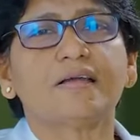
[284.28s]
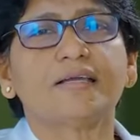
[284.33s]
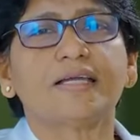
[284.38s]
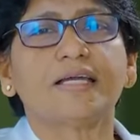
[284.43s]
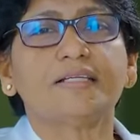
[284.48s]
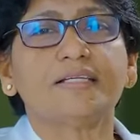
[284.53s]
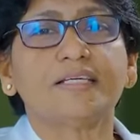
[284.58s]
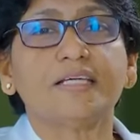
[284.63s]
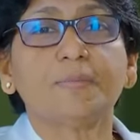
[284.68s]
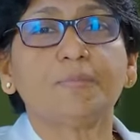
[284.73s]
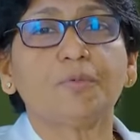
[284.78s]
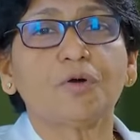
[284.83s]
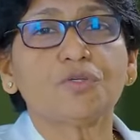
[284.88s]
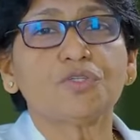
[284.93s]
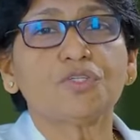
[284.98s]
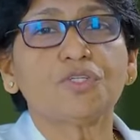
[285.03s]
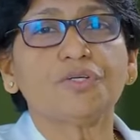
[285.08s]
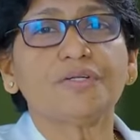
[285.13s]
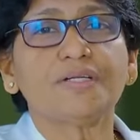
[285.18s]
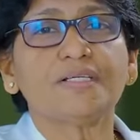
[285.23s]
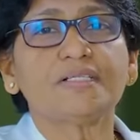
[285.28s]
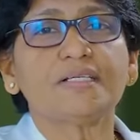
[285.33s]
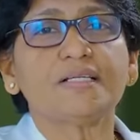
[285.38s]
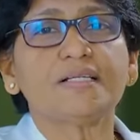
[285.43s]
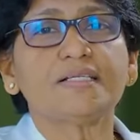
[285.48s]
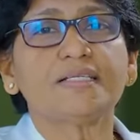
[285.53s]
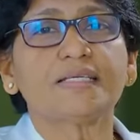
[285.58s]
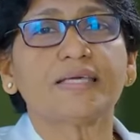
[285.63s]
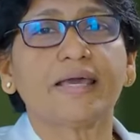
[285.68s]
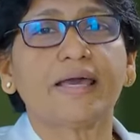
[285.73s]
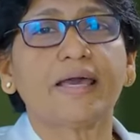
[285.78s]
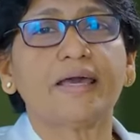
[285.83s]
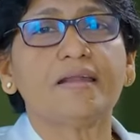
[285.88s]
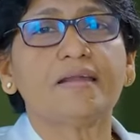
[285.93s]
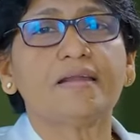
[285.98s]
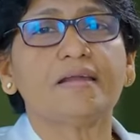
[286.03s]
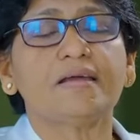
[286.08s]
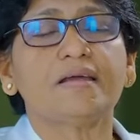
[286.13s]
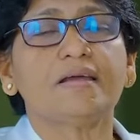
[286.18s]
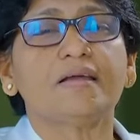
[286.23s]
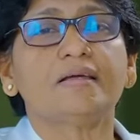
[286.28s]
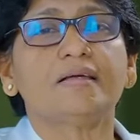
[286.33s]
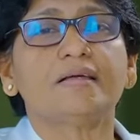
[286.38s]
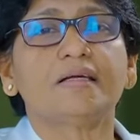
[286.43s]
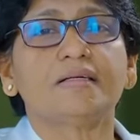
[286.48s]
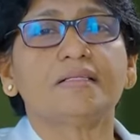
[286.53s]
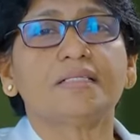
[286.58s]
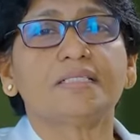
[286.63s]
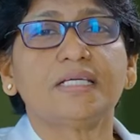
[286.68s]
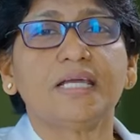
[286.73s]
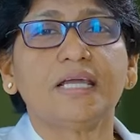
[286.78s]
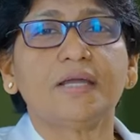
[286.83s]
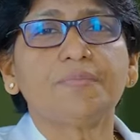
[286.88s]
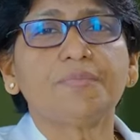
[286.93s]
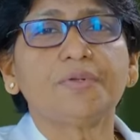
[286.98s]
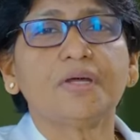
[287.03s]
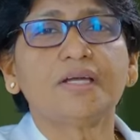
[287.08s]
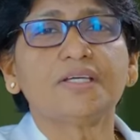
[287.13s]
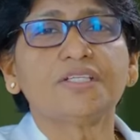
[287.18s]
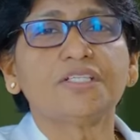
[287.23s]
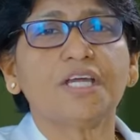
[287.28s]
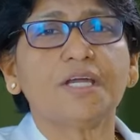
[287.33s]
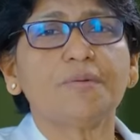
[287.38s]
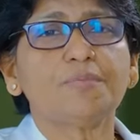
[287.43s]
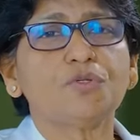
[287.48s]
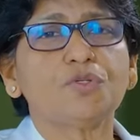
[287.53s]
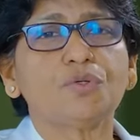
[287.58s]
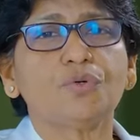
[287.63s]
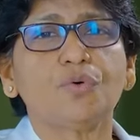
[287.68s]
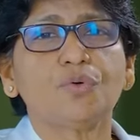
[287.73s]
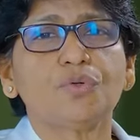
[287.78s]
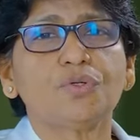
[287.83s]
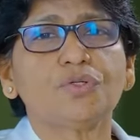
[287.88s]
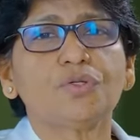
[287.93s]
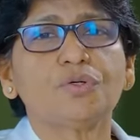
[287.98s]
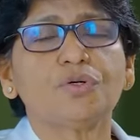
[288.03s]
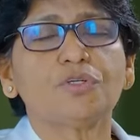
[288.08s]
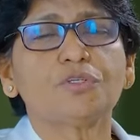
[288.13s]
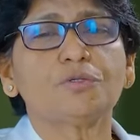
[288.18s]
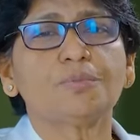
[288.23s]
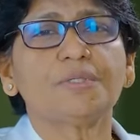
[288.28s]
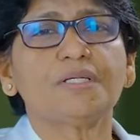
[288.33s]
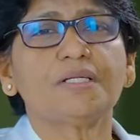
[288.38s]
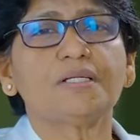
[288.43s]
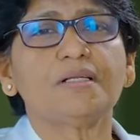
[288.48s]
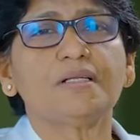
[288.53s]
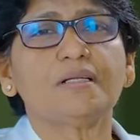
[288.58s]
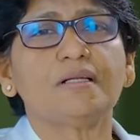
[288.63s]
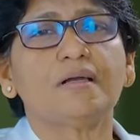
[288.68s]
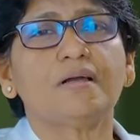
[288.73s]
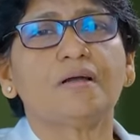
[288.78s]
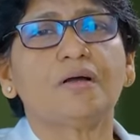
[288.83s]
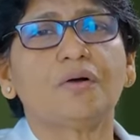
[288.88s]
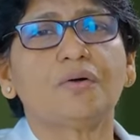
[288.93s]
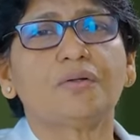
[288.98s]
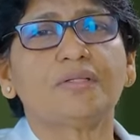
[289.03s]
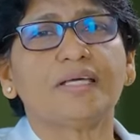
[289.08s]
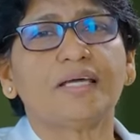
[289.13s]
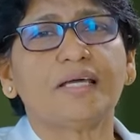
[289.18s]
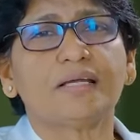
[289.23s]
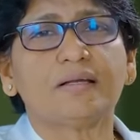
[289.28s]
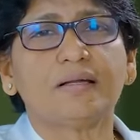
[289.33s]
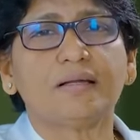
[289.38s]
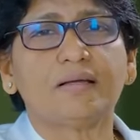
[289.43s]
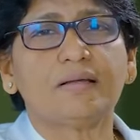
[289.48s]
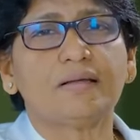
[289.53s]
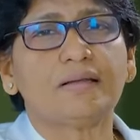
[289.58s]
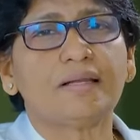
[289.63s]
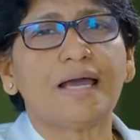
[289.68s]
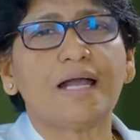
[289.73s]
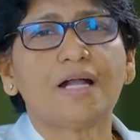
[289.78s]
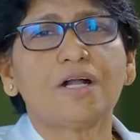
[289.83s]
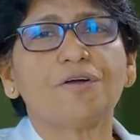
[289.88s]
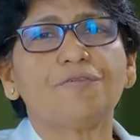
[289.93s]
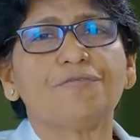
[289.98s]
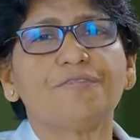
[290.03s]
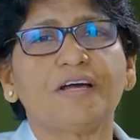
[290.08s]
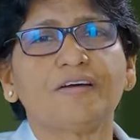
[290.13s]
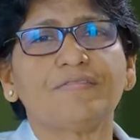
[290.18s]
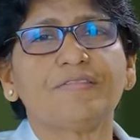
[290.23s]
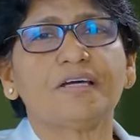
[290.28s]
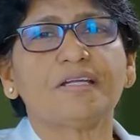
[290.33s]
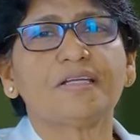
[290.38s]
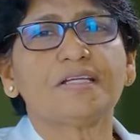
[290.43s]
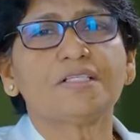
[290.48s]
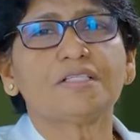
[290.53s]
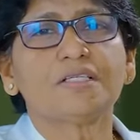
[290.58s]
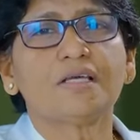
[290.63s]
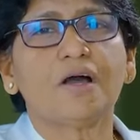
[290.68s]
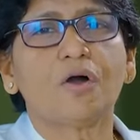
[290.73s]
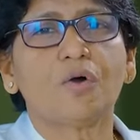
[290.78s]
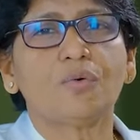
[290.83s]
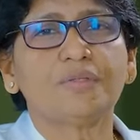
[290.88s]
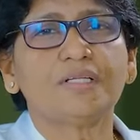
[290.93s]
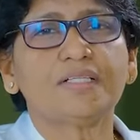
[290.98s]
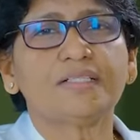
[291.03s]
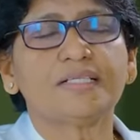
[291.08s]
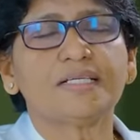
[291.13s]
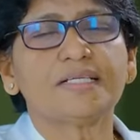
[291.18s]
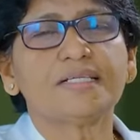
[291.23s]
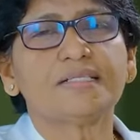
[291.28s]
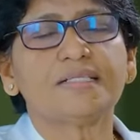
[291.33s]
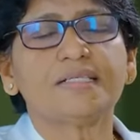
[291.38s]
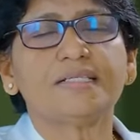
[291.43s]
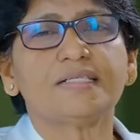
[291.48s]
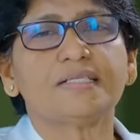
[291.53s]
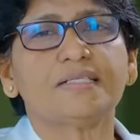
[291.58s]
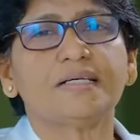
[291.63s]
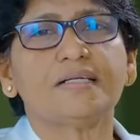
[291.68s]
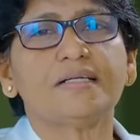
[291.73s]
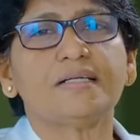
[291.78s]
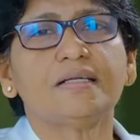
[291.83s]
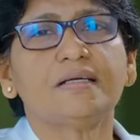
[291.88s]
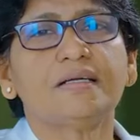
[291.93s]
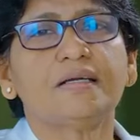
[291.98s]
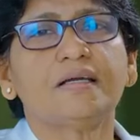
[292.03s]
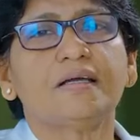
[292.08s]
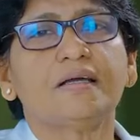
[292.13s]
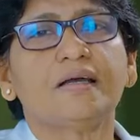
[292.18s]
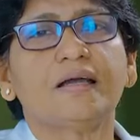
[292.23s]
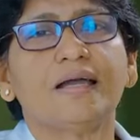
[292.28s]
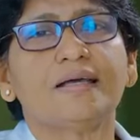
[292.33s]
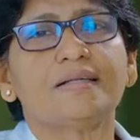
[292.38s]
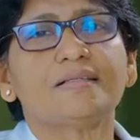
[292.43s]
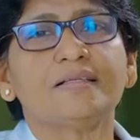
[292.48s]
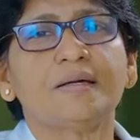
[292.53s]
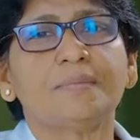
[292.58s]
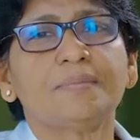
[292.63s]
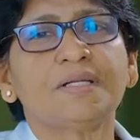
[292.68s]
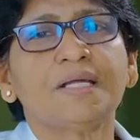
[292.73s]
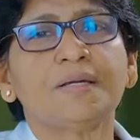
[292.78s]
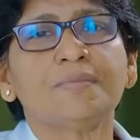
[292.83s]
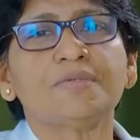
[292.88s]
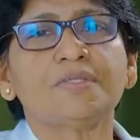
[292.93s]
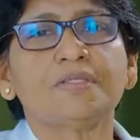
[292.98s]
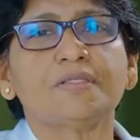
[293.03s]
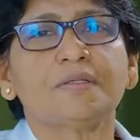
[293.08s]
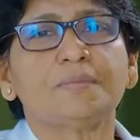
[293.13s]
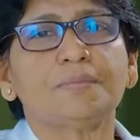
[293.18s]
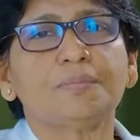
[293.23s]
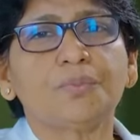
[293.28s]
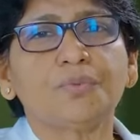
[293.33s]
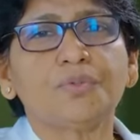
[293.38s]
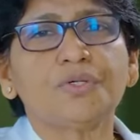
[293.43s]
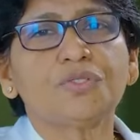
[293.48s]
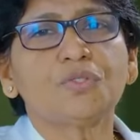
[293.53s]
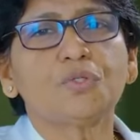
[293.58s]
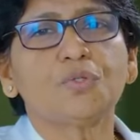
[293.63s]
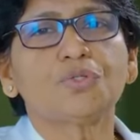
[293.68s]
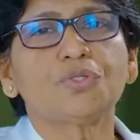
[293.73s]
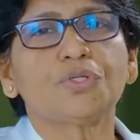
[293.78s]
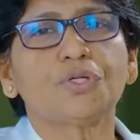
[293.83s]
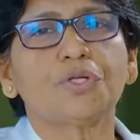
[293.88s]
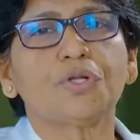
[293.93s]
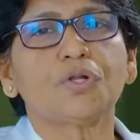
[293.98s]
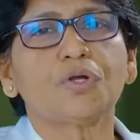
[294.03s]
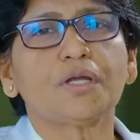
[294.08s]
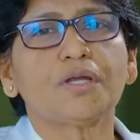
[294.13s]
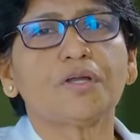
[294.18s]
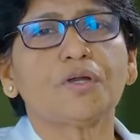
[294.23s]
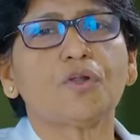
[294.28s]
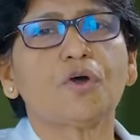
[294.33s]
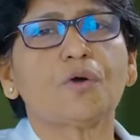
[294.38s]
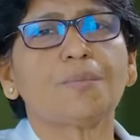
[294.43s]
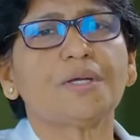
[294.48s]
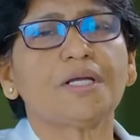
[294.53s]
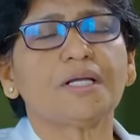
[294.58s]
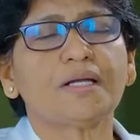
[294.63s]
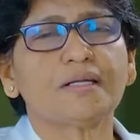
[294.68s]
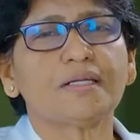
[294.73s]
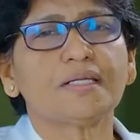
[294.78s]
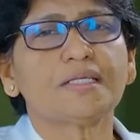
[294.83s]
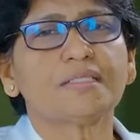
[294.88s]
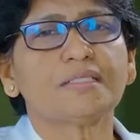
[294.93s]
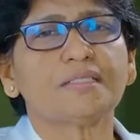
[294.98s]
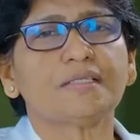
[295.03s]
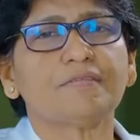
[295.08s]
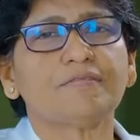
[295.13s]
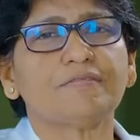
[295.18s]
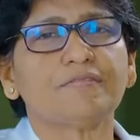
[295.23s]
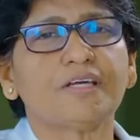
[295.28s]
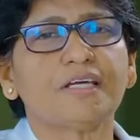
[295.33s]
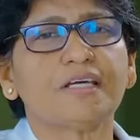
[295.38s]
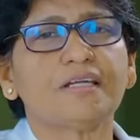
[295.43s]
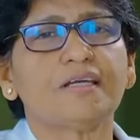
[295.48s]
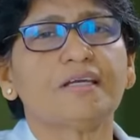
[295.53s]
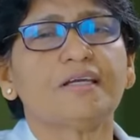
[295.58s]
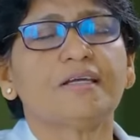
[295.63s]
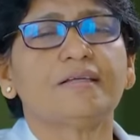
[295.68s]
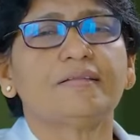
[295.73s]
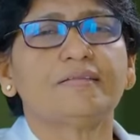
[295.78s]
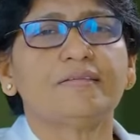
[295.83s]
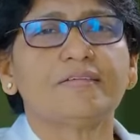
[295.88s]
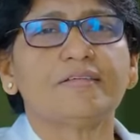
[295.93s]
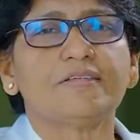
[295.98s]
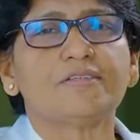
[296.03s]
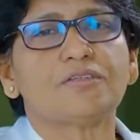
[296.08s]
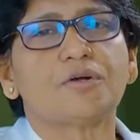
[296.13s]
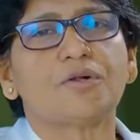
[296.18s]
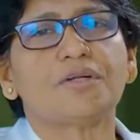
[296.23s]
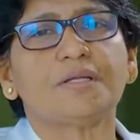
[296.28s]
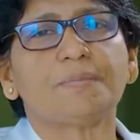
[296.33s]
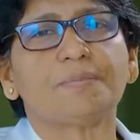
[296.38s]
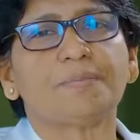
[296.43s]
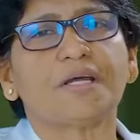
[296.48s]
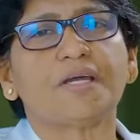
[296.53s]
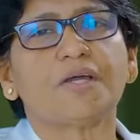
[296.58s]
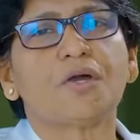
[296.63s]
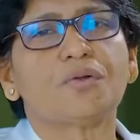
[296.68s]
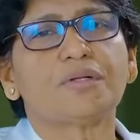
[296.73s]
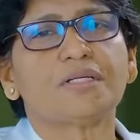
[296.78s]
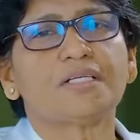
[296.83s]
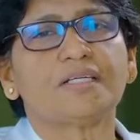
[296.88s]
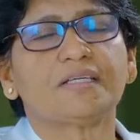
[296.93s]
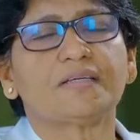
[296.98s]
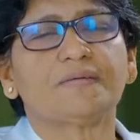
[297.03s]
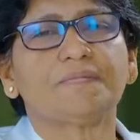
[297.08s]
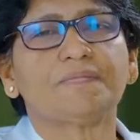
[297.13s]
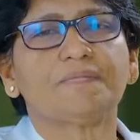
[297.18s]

getting a positive result, scare, shame, ashamed to go to the hospital, or their lack of awareness how the test is done, and sometimes the poor socio-economic condition where this is not a priority.